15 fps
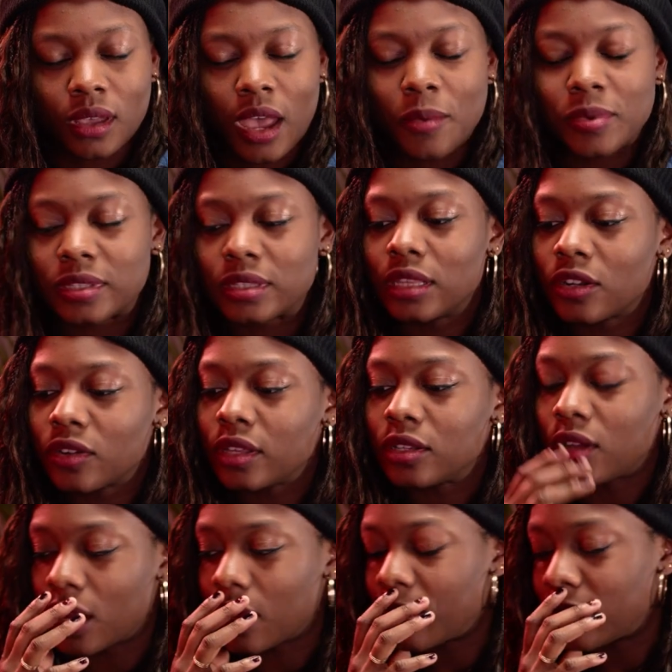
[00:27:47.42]
I was
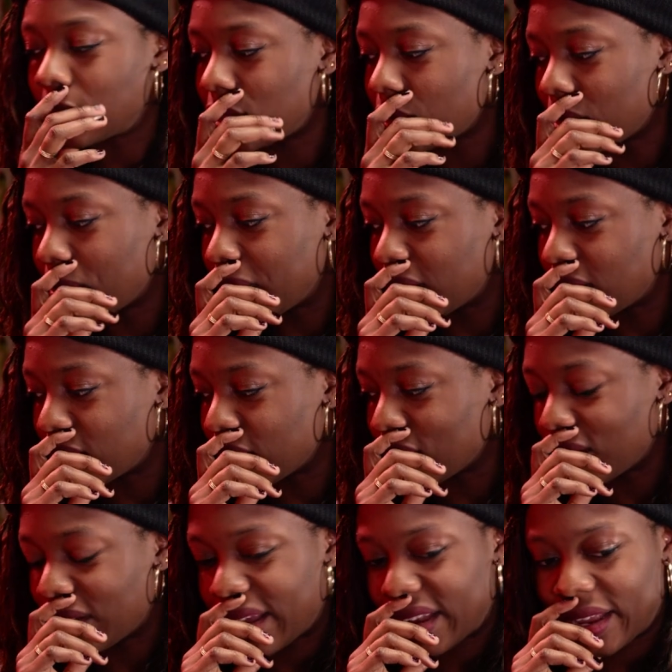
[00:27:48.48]
literally talking to someone about this the
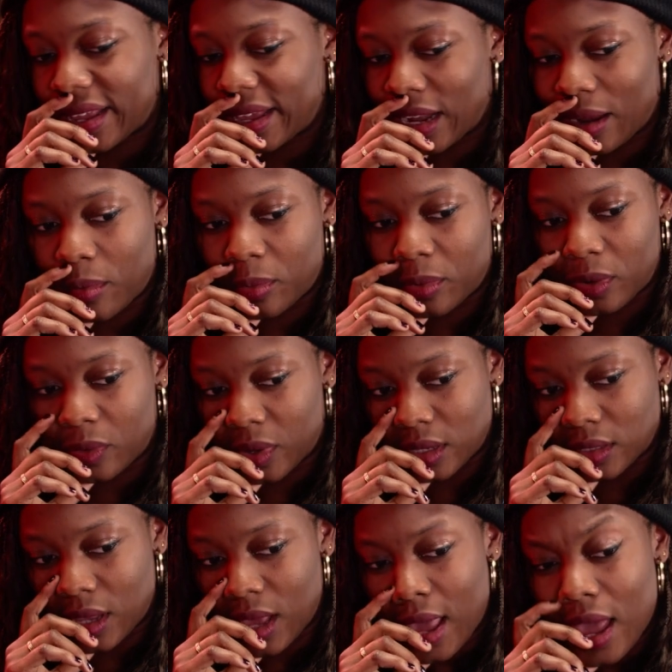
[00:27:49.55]
other day, and I cannot remember what it
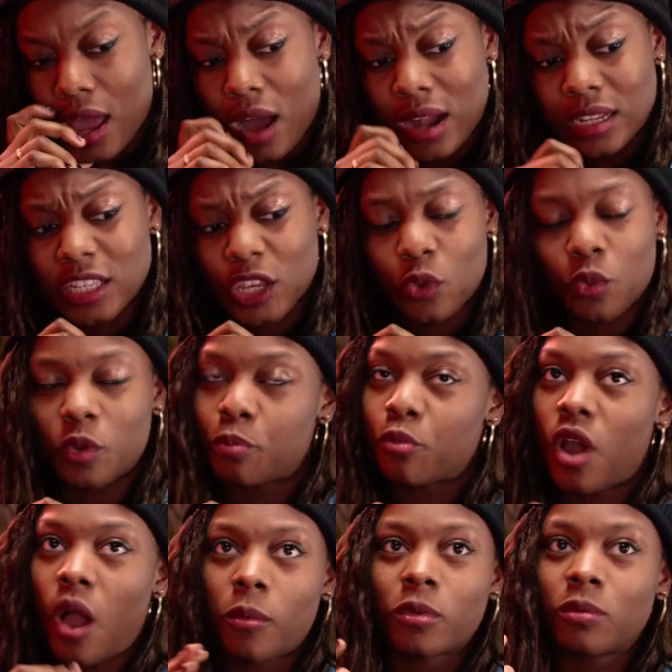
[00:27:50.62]
was. Honestly, it
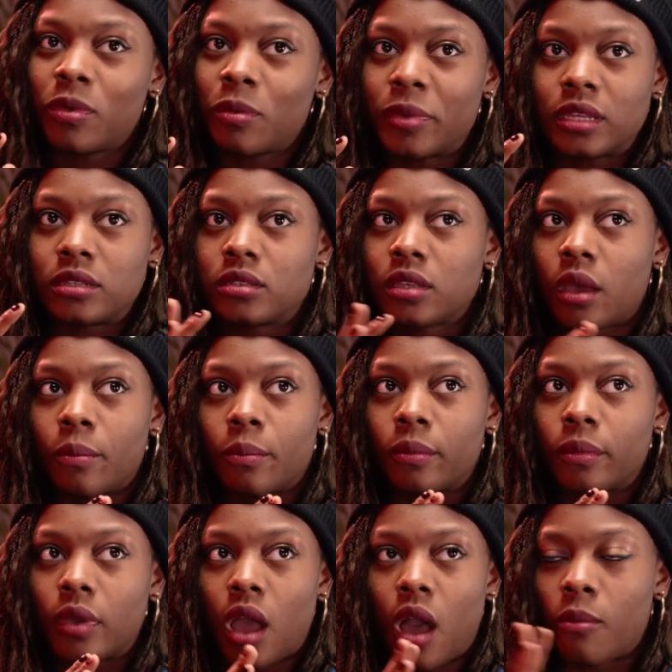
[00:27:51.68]
would probably be
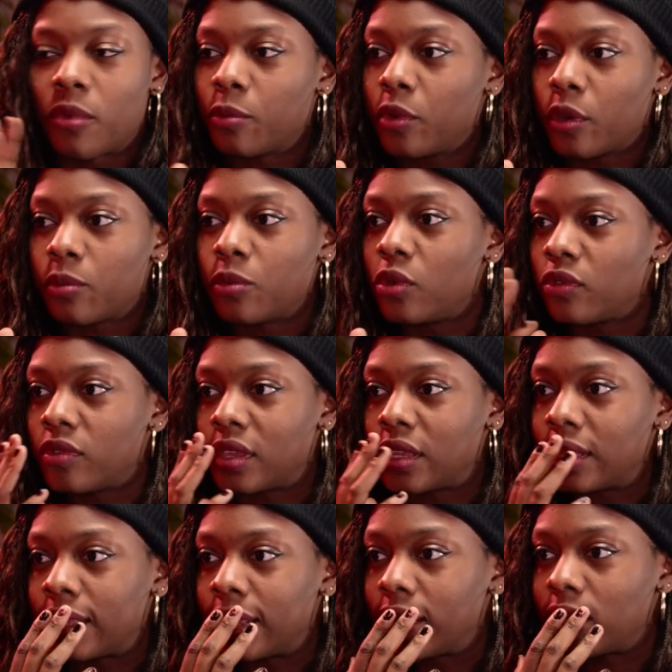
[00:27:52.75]
some comic book
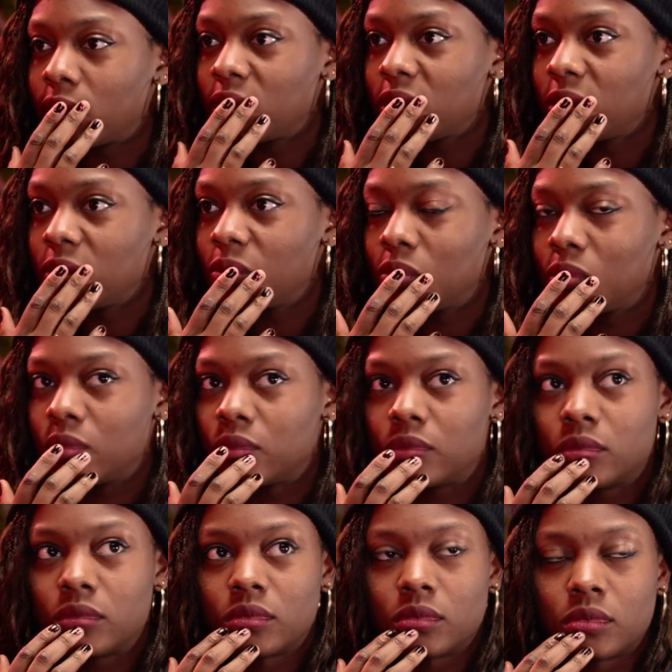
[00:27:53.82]
movie, like,
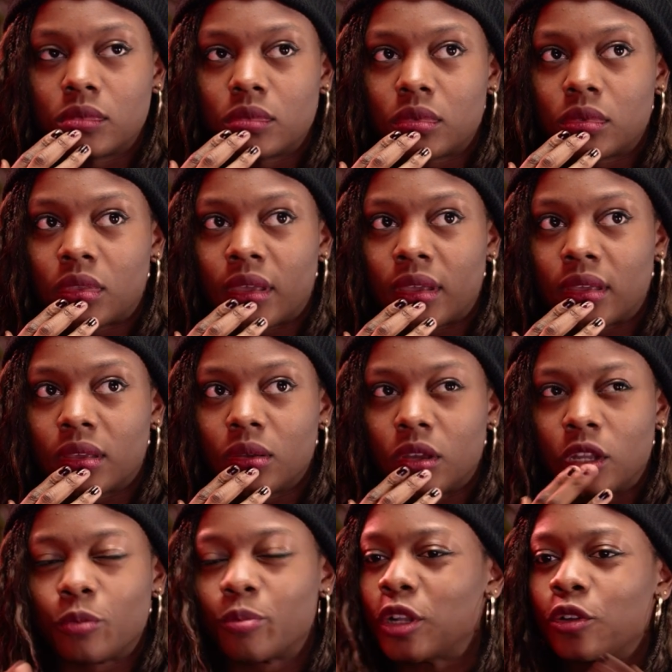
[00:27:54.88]
like,
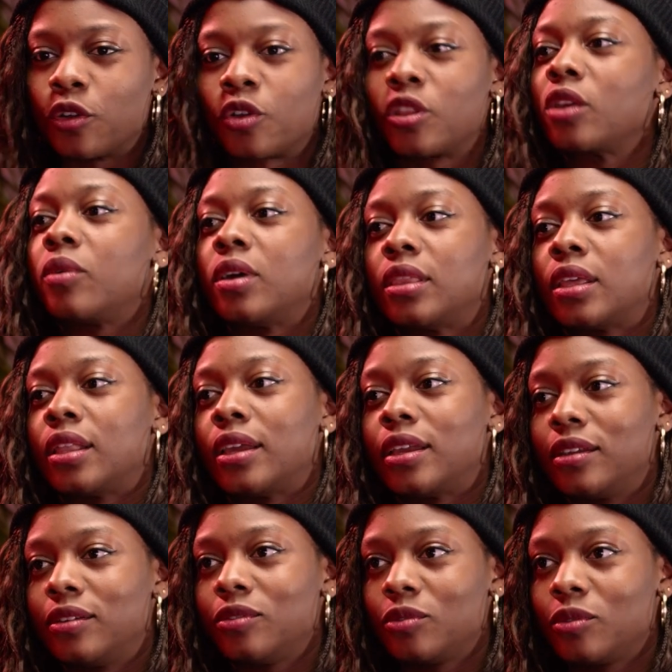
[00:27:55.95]
but an early one that
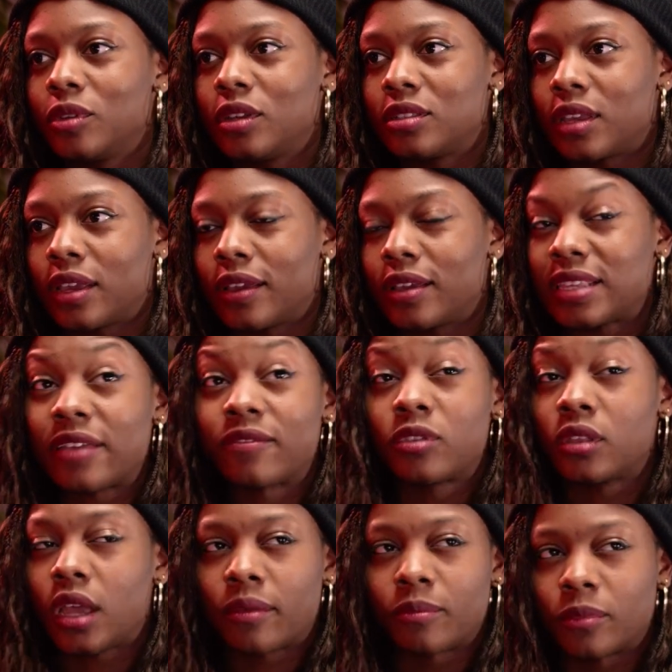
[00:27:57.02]
like, because I, because
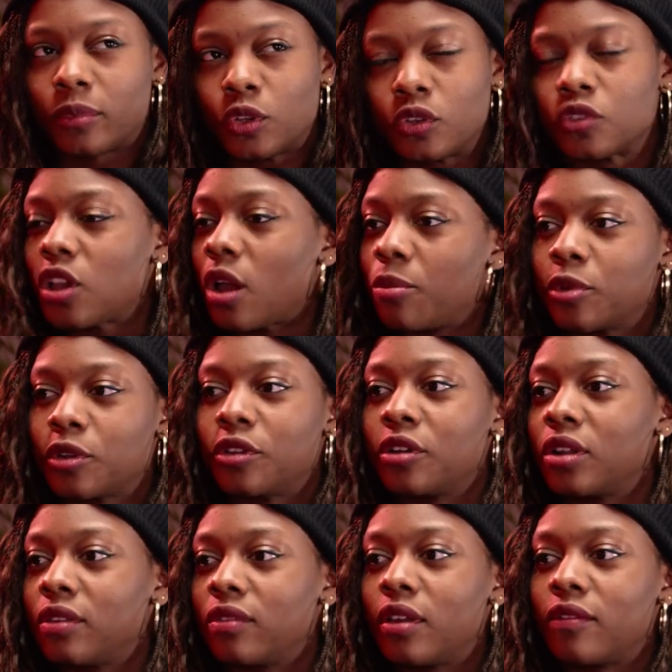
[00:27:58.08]
I'm a huge comic book
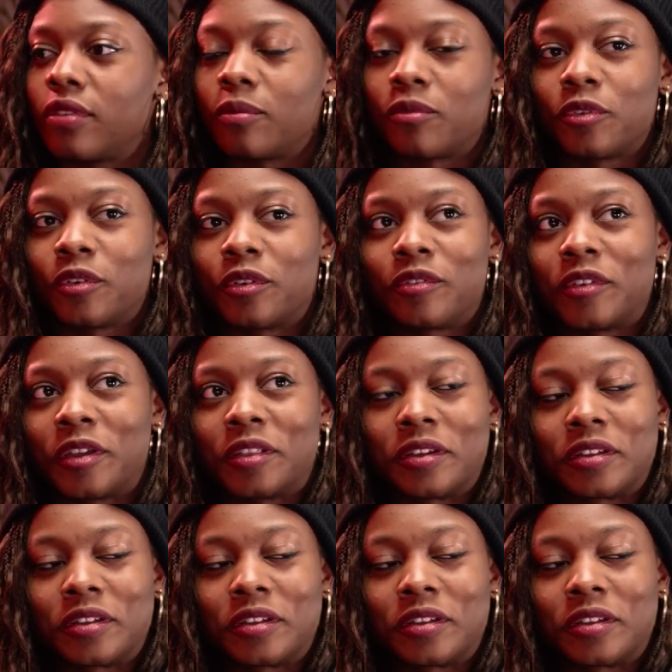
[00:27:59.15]
nerd, and I love them for a very